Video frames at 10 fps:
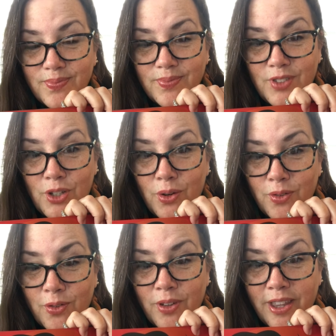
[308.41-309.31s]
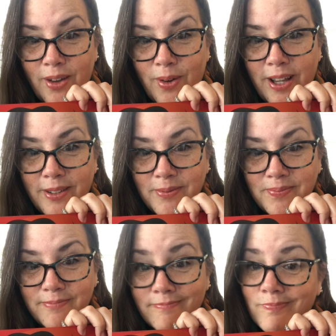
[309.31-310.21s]
Do you ever feel that way?
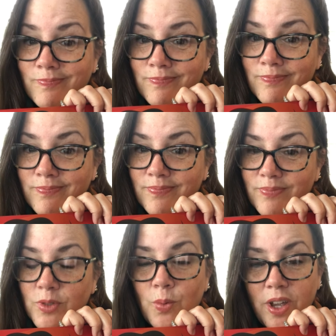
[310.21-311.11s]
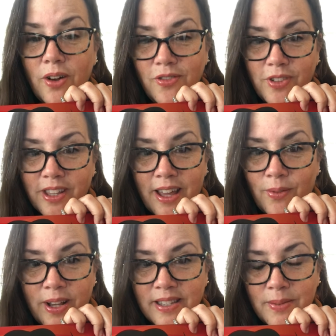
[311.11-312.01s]
We all feel that
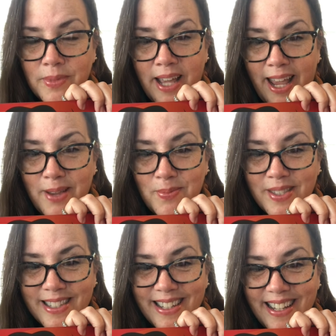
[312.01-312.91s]
way sometimes.